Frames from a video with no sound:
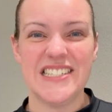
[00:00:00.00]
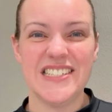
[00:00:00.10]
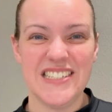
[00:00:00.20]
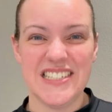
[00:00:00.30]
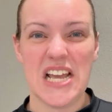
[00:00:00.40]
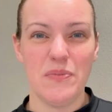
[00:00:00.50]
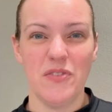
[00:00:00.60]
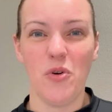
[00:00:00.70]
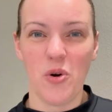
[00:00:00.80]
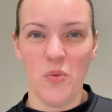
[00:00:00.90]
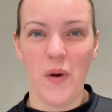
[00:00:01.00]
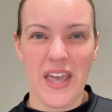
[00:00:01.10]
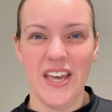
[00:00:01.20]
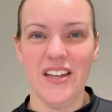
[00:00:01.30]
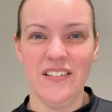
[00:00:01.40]
the day before
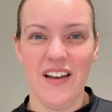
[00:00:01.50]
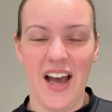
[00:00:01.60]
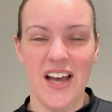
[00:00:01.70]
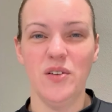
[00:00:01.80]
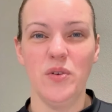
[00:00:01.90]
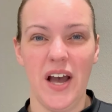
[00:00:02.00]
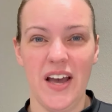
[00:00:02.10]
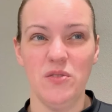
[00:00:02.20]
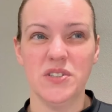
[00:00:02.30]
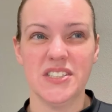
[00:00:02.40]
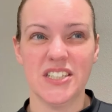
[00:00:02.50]
weigh-in, I was